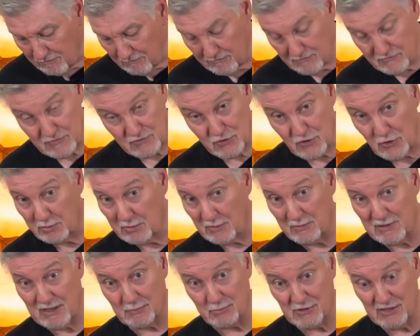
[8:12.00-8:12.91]
Super
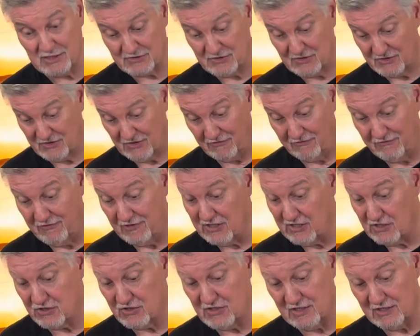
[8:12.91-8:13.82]
big pluses. The
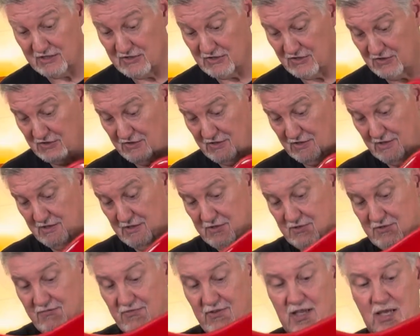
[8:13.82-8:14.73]
finish on this guitar
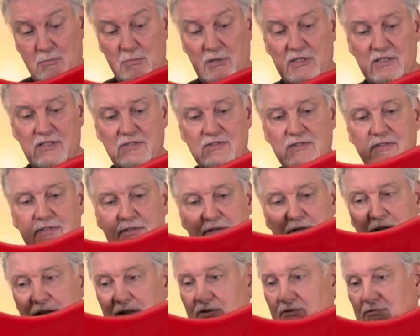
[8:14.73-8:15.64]
is fabulous.
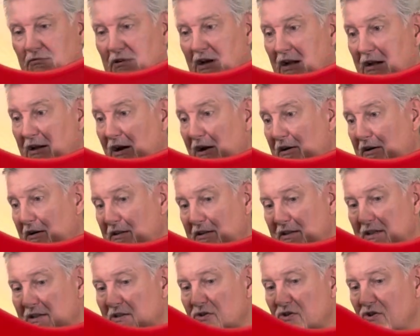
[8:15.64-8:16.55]
It's rock hard.
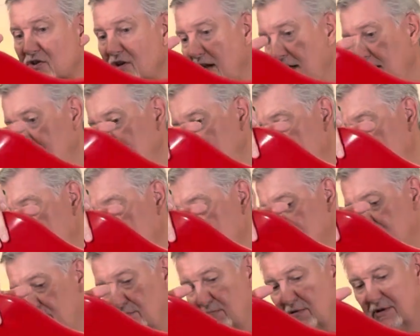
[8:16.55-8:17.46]
It's shiny.
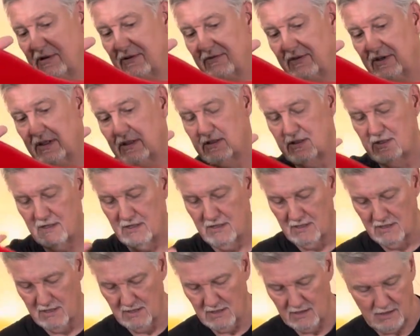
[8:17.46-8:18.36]
It's perfect.
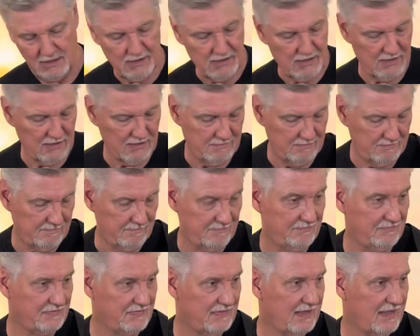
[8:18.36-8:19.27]
I
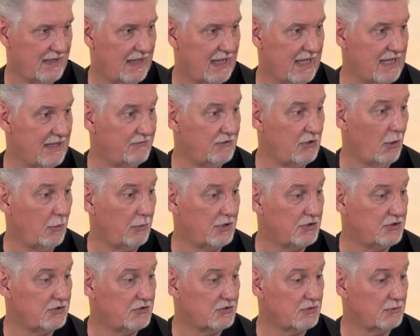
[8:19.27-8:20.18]
have no
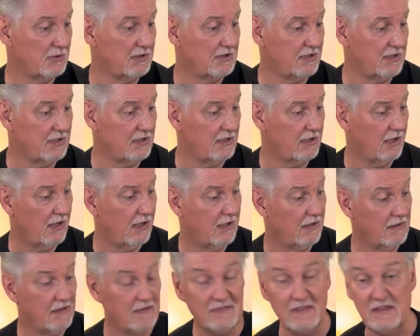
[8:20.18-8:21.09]
issues with it at
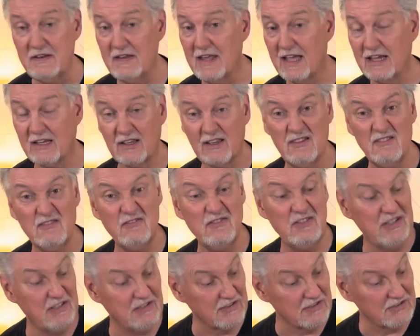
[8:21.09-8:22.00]
all. The neck
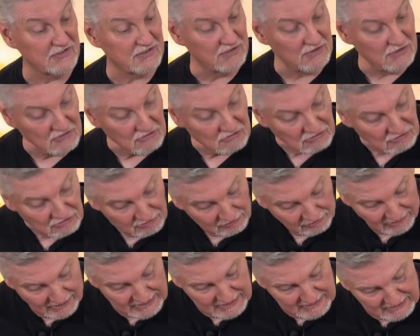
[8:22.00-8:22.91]
feels
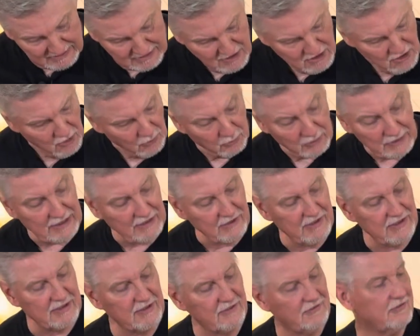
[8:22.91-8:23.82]
great. Would I
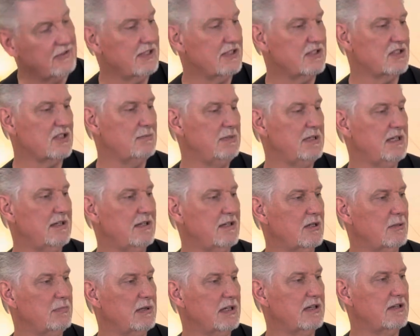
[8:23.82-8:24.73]
like the frets to be a
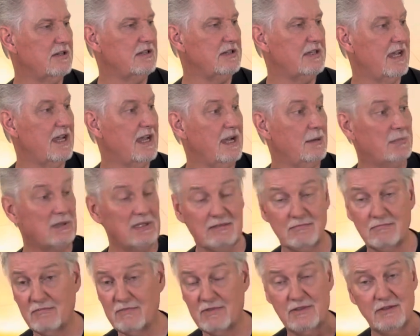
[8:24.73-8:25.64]
hair bigger? Yeah, but
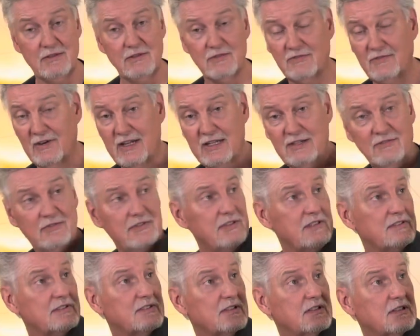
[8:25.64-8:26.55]
they're fine for
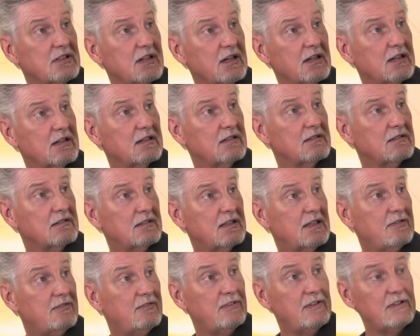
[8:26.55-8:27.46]
this guitar.
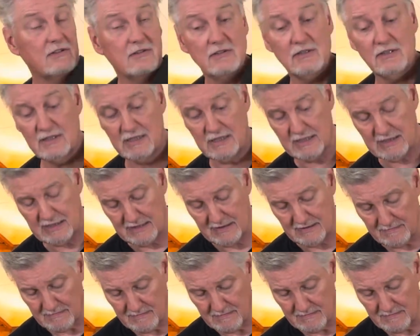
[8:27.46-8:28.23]
They feel good on it.